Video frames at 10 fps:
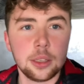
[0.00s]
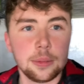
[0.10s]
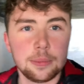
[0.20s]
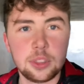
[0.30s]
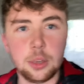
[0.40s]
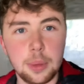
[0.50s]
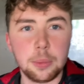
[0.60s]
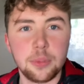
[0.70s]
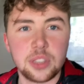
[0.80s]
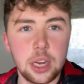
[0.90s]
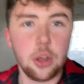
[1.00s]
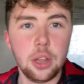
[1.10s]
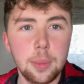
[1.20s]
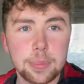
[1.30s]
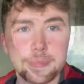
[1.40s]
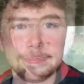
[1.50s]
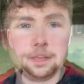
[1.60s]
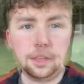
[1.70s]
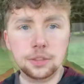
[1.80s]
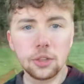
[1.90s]
See when we've set it all up.
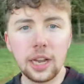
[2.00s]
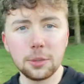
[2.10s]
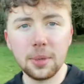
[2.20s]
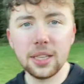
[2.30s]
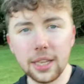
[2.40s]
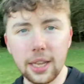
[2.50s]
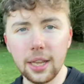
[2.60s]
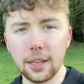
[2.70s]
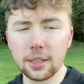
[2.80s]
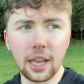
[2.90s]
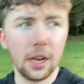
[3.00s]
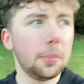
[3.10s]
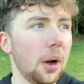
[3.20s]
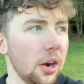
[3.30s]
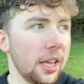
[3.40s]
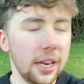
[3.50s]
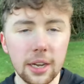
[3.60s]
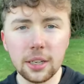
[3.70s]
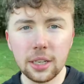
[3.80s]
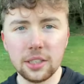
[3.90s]
So that's me at the kind of park area
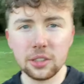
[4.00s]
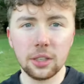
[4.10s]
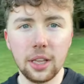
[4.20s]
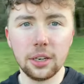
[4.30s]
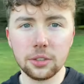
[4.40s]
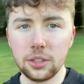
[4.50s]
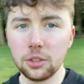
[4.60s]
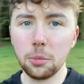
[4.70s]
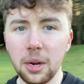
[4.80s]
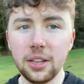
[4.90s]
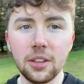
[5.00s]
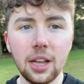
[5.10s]
in St. Leonard's, East Kilbride.